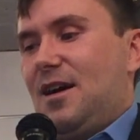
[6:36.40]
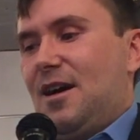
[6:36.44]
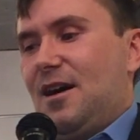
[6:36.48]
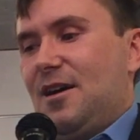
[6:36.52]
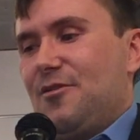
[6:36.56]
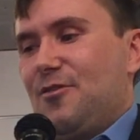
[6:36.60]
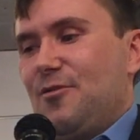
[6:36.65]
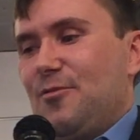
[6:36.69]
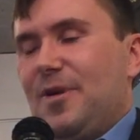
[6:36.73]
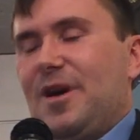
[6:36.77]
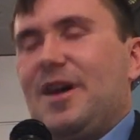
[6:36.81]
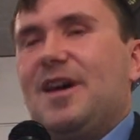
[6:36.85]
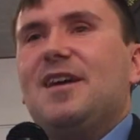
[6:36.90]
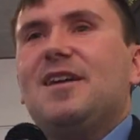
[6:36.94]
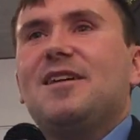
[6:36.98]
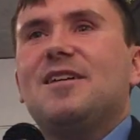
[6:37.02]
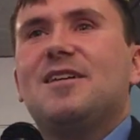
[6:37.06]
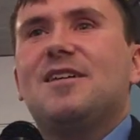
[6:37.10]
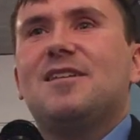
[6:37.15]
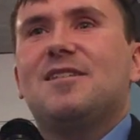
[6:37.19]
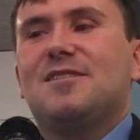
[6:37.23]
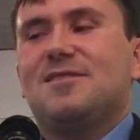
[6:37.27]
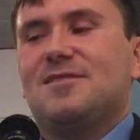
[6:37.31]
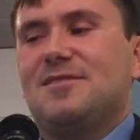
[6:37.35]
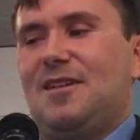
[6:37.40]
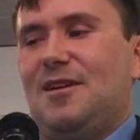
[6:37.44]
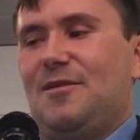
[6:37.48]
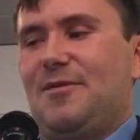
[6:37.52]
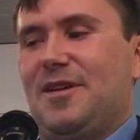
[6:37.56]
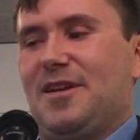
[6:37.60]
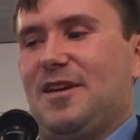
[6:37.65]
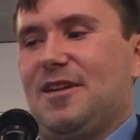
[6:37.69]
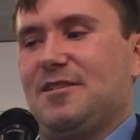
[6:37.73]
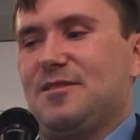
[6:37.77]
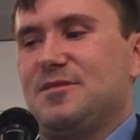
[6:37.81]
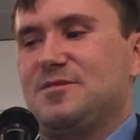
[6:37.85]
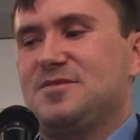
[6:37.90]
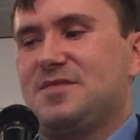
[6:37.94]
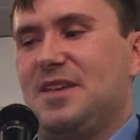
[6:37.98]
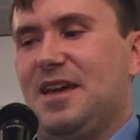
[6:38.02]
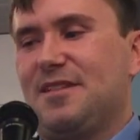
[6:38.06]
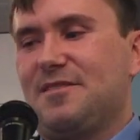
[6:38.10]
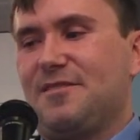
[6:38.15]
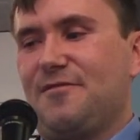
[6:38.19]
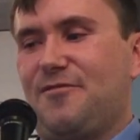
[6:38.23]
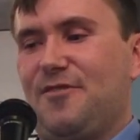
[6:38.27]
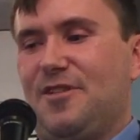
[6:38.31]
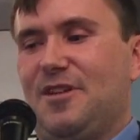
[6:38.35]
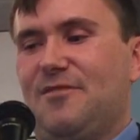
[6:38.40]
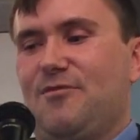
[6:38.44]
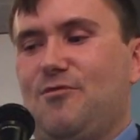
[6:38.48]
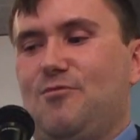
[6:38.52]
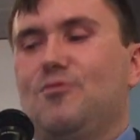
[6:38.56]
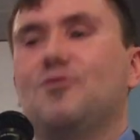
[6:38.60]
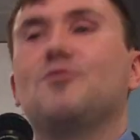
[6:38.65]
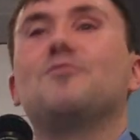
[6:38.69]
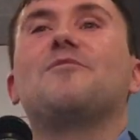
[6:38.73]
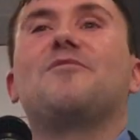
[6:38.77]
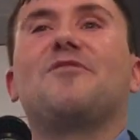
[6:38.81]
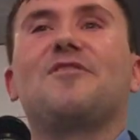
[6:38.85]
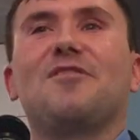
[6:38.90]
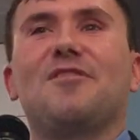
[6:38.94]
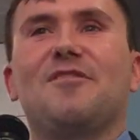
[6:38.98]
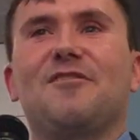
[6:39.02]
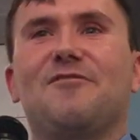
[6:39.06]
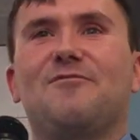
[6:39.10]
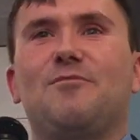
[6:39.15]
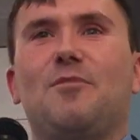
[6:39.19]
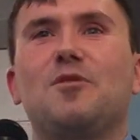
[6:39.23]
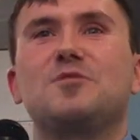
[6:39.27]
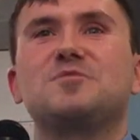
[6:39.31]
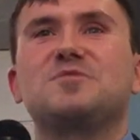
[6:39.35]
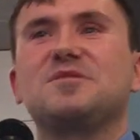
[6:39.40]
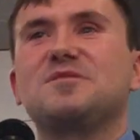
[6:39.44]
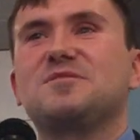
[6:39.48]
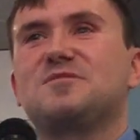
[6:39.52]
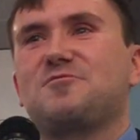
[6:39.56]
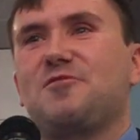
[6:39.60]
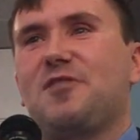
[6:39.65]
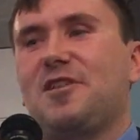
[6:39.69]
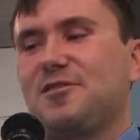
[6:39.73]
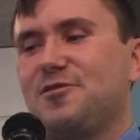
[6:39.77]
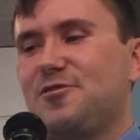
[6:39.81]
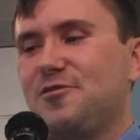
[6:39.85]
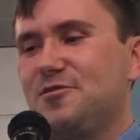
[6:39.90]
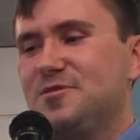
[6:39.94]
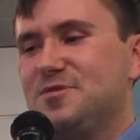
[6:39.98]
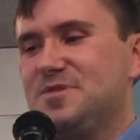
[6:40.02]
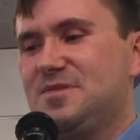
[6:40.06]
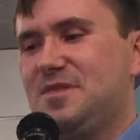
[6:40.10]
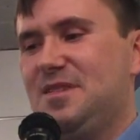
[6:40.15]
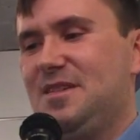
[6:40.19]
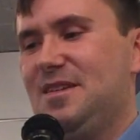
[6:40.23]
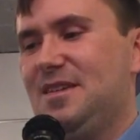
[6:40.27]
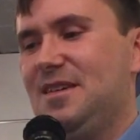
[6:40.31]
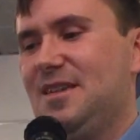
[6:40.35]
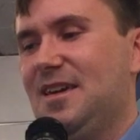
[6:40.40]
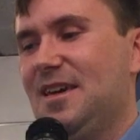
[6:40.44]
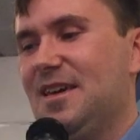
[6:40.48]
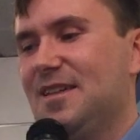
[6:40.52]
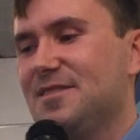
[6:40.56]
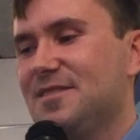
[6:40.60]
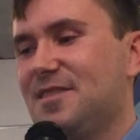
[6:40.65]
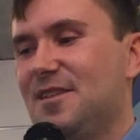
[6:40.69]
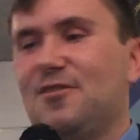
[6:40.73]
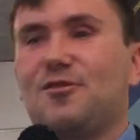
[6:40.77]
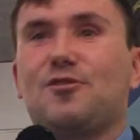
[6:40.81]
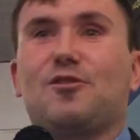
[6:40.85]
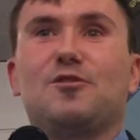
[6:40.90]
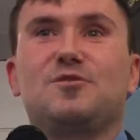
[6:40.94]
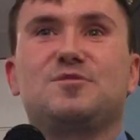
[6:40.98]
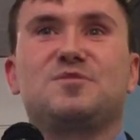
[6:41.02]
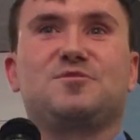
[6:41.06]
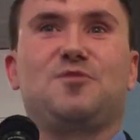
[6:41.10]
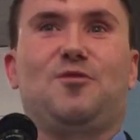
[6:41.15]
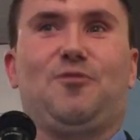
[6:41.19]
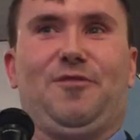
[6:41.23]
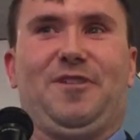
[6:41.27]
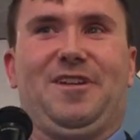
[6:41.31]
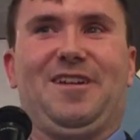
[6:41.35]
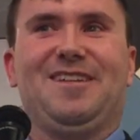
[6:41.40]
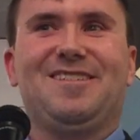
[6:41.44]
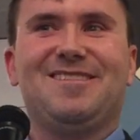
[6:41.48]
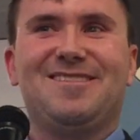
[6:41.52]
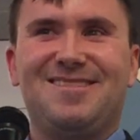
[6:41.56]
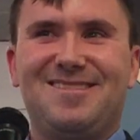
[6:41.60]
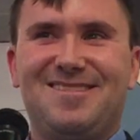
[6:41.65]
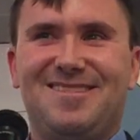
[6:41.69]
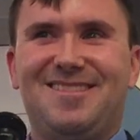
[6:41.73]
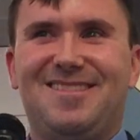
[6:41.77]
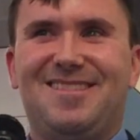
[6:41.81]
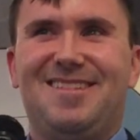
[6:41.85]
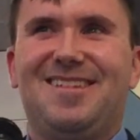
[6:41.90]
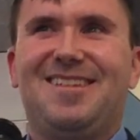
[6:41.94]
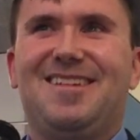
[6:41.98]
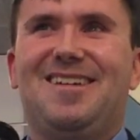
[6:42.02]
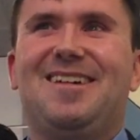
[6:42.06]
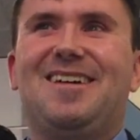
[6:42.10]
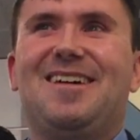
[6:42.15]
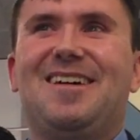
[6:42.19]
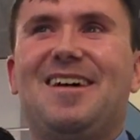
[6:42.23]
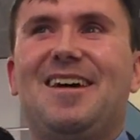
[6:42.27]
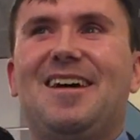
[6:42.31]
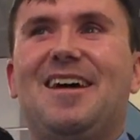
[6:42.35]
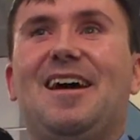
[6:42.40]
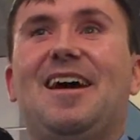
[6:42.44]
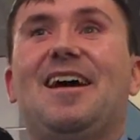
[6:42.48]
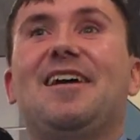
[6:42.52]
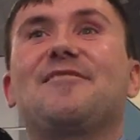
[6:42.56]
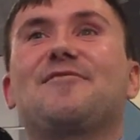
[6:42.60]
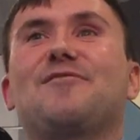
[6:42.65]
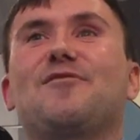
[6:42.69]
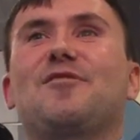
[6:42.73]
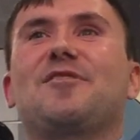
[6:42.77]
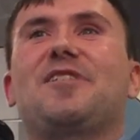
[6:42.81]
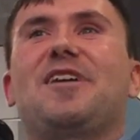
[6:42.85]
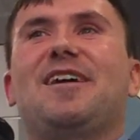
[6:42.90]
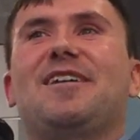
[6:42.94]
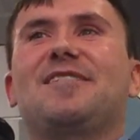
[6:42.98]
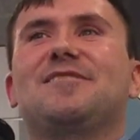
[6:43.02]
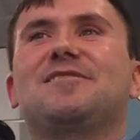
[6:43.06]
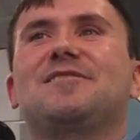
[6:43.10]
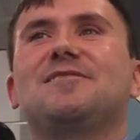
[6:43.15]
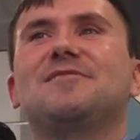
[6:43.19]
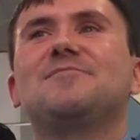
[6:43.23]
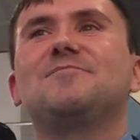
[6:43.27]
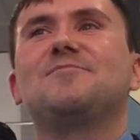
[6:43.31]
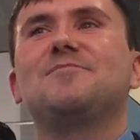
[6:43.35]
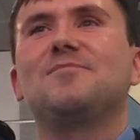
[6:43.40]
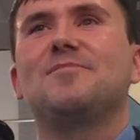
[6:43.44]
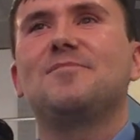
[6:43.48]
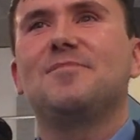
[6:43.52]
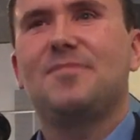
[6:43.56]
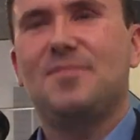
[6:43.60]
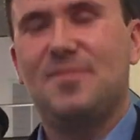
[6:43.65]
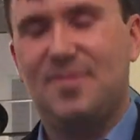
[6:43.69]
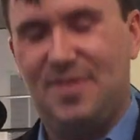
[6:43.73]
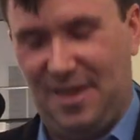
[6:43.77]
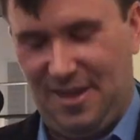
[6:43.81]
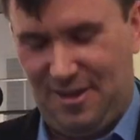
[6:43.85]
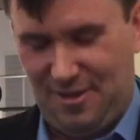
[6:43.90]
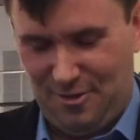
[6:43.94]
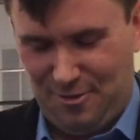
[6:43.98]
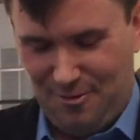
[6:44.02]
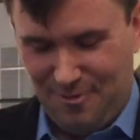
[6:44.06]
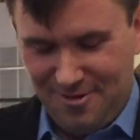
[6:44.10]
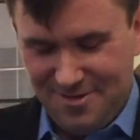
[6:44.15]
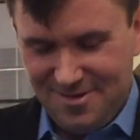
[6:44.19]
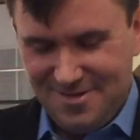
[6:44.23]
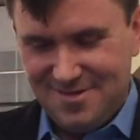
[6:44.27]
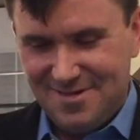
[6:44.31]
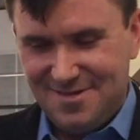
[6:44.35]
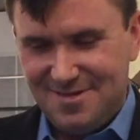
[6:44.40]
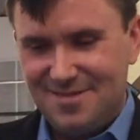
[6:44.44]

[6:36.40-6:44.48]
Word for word: Either way, now I get to stand in front of a room full of mostly strangers and tell a good story. And for that, thank you.